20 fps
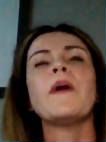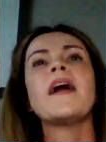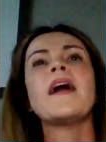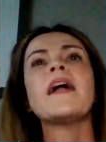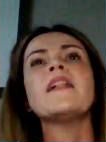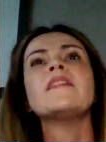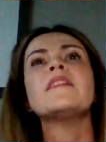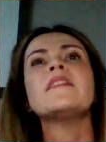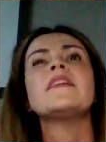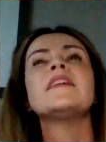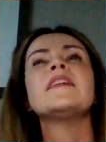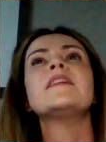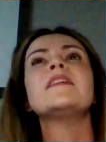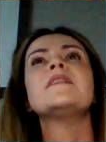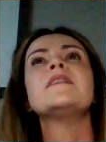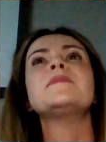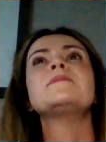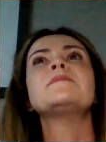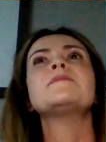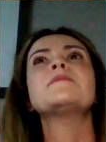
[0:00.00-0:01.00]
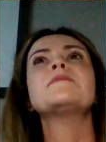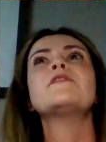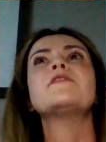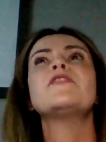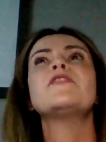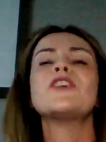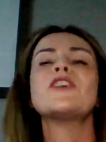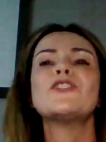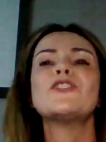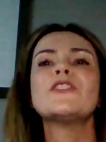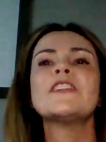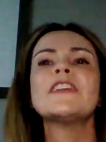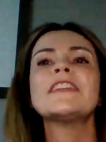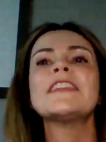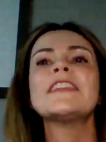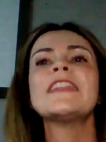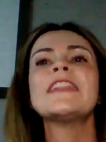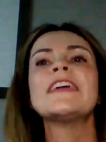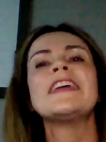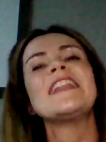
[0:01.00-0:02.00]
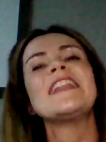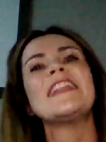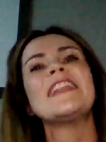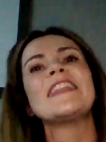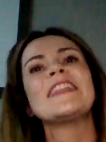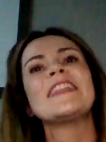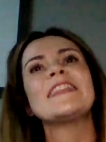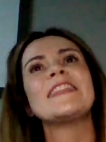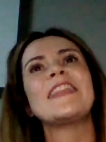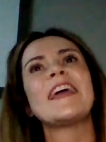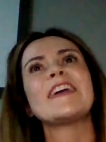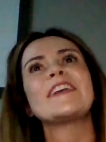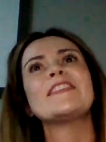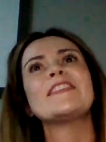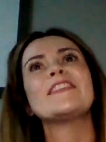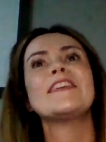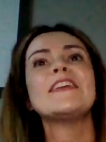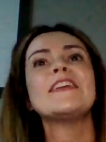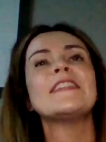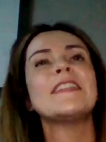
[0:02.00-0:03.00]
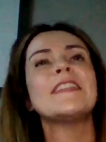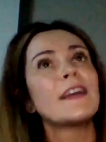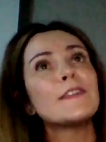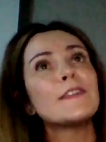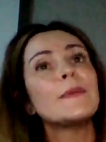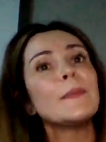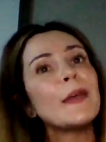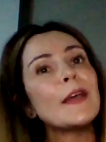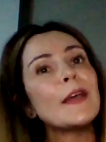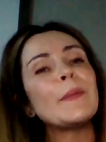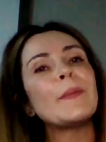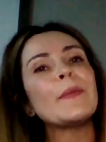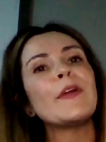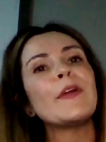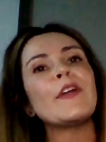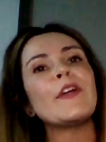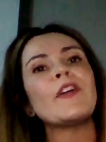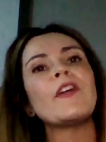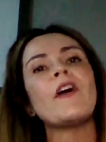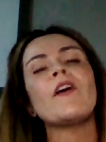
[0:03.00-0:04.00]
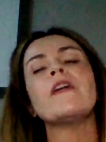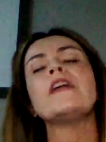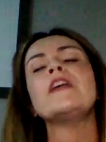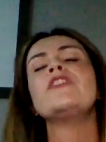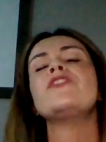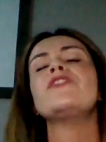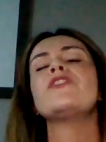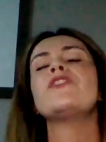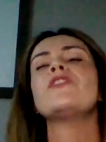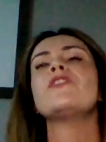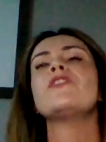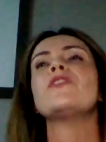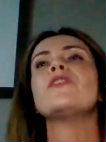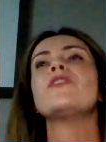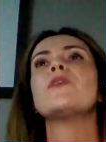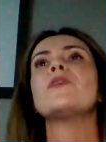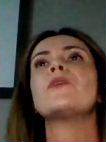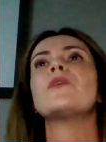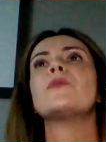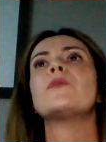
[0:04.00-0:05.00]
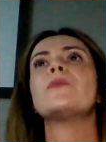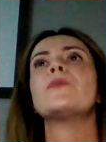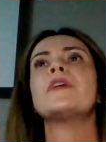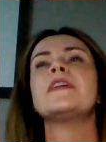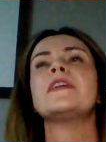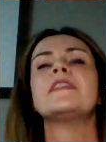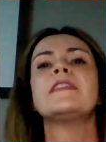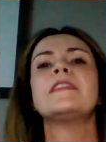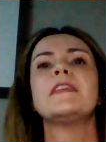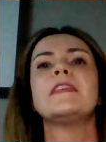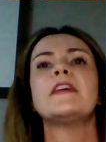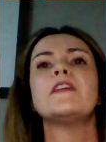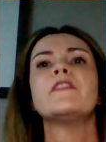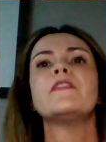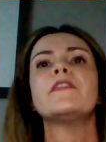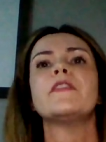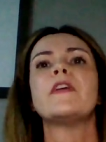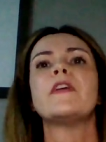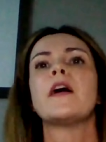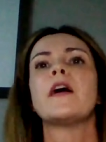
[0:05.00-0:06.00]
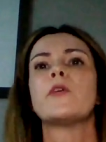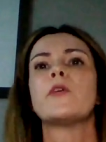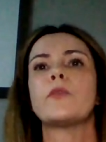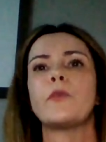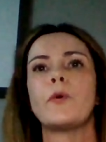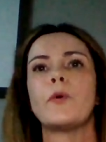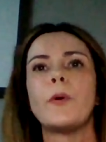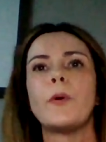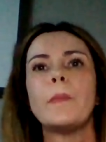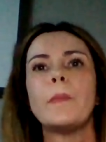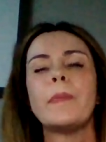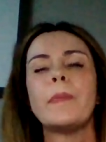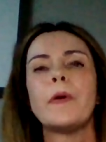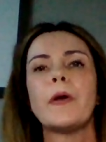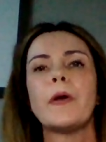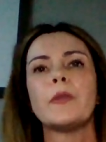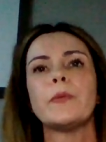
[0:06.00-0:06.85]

well, um, fortunately, next next week we are going to receive a group,